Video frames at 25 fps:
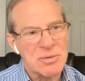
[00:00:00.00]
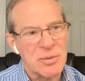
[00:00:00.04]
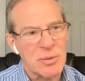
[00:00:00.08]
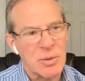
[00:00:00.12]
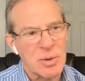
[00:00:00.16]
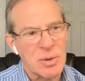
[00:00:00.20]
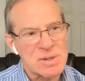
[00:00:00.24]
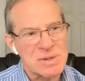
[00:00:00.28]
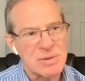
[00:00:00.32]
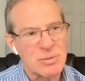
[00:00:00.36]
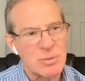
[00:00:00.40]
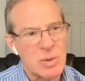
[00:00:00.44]

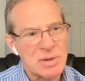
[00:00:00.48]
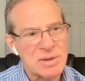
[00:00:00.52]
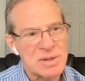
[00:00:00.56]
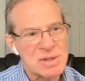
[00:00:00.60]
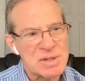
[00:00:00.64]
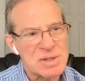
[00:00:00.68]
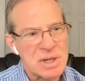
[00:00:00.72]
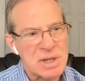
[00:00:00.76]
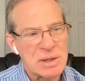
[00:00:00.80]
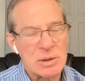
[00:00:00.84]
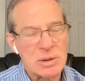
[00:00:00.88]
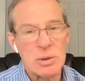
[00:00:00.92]
for us of what
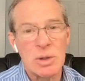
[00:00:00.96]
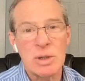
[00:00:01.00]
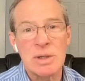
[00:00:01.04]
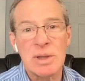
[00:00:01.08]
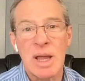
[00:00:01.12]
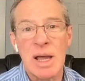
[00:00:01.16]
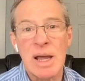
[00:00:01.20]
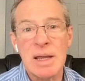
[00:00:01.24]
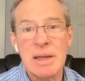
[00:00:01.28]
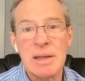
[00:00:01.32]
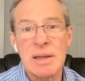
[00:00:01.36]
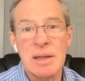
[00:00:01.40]
this could look
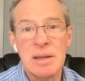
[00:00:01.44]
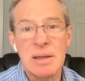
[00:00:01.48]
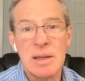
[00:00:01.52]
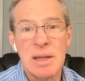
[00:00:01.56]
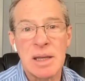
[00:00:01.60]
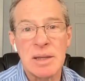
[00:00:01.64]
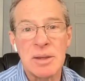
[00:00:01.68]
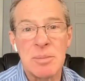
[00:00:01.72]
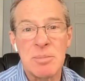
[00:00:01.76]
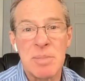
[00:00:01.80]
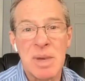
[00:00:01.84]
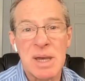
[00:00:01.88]
like
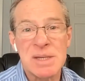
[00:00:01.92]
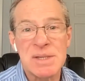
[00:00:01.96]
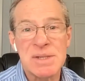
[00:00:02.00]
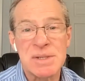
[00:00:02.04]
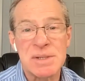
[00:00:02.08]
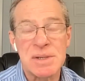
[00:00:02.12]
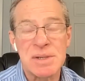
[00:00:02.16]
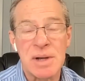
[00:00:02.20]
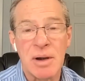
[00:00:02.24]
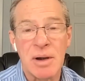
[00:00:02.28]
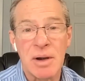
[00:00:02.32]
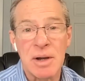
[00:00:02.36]
in the best
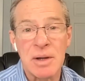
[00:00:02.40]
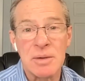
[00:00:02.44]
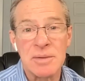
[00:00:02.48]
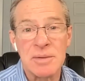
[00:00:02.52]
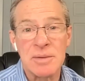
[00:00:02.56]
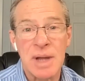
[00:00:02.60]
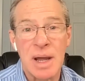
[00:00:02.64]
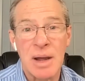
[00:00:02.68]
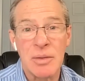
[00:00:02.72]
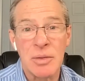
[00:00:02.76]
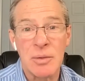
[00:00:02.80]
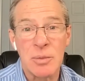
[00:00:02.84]
scenario
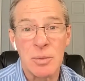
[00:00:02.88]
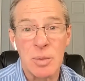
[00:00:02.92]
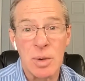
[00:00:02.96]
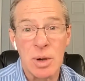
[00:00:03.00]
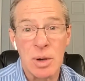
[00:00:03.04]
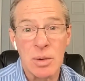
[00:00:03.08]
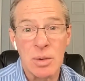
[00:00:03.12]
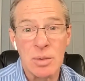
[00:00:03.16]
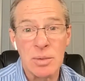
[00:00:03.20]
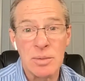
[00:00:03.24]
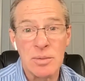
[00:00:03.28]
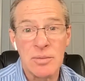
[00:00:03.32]
down the
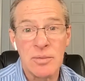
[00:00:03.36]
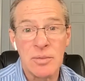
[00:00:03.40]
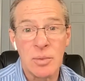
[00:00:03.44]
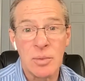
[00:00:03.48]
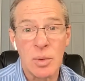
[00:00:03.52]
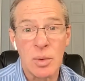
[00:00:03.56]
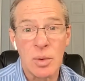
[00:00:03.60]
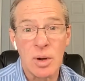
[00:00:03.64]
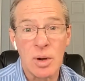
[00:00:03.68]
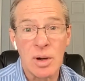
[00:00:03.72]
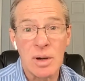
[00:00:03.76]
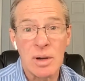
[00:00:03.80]
road
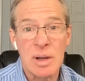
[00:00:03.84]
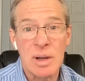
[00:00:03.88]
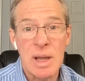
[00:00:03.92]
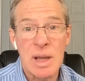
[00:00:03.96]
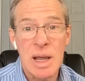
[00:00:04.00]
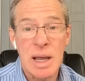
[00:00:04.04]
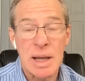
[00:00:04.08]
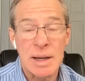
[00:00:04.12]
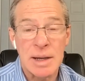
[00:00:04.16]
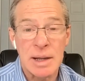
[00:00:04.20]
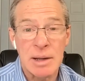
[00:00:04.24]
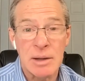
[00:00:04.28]
for
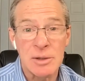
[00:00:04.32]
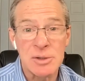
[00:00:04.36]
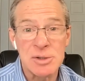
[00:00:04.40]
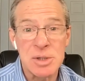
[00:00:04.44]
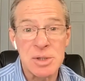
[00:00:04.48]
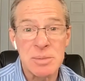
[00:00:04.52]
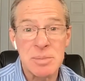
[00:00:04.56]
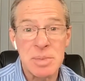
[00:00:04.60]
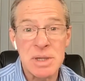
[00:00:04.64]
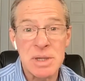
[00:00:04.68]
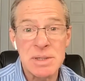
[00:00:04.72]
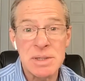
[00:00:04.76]
an
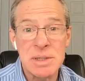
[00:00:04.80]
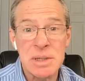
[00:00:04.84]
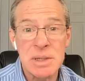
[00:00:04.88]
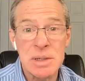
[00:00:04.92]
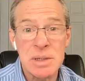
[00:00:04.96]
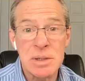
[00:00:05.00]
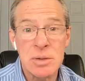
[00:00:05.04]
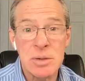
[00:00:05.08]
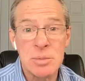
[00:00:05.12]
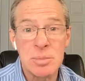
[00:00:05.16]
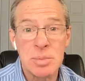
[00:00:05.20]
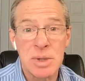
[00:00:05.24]

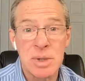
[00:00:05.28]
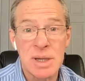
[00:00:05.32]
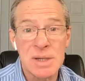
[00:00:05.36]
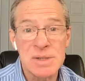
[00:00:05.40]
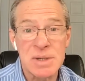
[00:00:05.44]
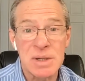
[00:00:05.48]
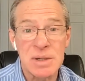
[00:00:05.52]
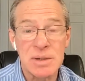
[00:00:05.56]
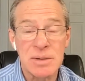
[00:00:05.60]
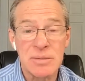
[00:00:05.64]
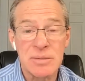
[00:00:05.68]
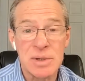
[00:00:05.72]
LGBTQ
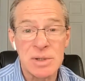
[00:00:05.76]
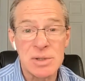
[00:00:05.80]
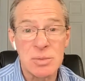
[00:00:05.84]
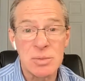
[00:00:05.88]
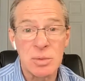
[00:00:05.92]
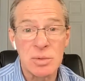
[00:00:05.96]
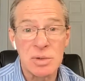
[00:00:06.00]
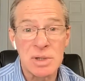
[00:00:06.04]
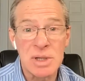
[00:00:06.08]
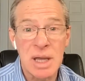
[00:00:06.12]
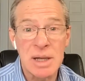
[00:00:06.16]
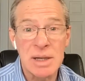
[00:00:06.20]
plus
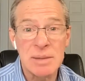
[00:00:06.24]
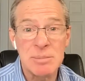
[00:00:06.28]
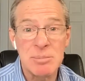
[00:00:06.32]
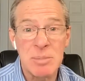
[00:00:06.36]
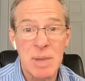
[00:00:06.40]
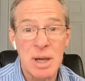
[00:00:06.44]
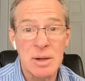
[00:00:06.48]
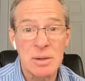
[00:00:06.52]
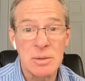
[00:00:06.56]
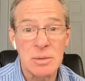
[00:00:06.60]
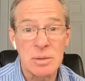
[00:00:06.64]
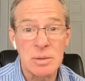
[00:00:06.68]
individual getting
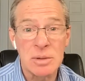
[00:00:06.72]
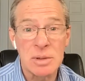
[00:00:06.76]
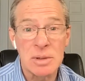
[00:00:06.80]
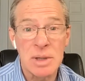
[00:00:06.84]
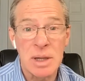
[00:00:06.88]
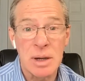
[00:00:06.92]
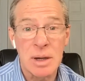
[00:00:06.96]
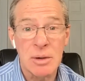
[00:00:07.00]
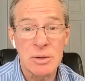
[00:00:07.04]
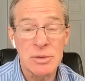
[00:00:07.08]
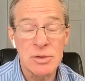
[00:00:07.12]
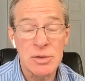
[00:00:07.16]
medical
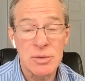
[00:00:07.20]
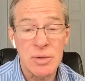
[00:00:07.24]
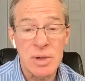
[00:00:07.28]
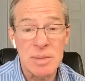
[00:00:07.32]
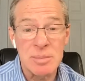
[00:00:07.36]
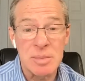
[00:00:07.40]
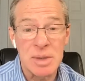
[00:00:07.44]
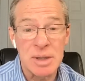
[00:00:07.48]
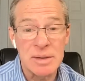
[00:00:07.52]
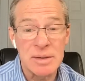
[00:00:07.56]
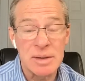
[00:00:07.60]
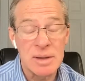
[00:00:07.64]
care
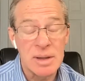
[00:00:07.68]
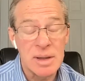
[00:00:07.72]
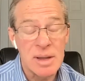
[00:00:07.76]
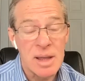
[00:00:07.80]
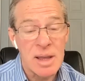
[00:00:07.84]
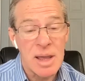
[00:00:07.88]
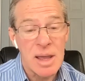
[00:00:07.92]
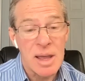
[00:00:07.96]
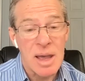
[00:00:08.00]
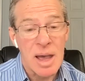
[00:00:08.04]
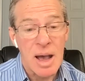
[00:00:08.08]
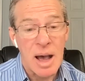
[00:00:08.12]
treatment.
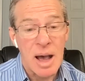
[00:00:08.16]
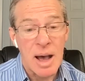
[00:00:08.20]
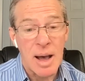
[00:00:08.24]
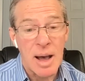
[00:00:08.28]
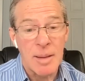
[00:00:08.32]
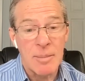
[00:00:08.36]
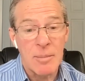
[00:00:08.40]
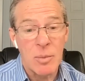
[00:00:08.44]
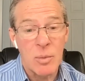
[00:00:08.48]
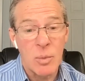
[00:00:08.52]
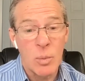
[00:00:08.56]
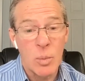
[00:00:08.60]

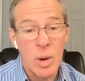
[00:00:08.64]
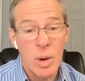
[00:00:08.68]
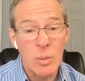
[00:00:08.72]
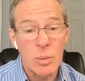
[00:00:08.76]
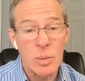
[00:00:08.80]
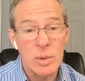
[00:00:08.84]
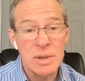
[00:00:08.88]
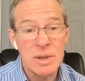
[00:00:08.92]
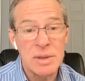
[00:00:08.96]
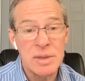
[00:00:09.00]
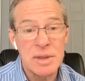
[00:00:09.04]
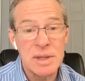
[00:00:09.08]
Um, what
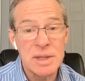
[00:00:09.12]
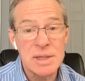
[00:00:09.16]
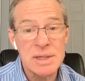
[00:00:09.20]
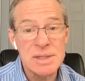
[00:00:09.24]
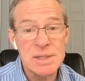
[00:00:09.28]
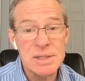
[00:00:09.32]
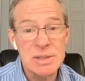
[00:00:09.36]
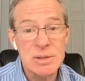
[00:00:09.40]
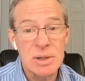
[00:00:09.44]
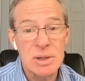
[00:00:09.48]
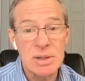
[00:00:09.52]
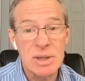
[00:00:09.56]
would
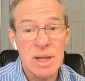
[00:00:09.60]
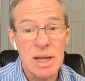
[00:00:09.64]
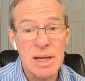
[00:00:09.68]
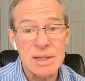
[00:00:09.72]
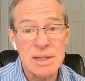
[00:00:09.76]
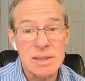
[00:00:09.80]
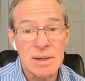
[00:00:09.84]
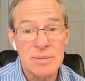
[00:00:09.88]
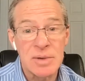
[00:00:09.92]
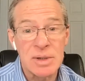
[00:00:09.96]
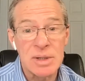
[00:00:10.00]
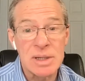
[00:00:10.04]
things look
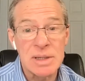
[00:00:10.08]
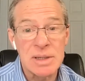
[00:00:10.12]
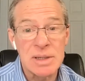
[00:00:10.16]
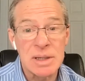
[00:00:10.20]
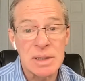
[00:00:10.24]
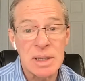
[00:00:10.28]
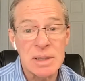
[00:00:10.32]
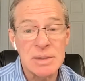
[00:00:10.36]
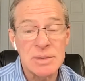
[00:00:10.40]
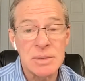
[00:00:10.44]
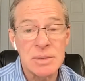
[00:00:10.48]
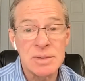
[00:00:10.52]
like differently
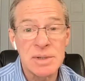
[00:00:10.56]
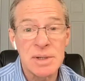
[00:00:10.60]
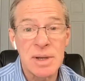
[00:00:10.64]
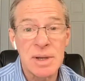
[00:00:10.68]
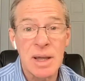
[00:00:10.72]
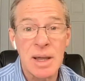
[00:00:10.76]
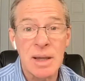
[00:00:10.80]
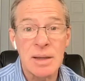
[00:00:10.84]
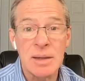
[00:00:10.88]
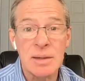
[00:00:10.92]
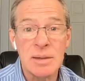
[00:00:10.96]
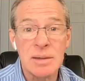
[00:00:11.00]
than they do
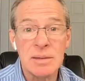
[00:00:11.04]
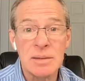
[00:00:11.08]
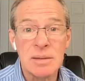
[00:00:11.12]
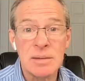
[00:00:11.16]
today?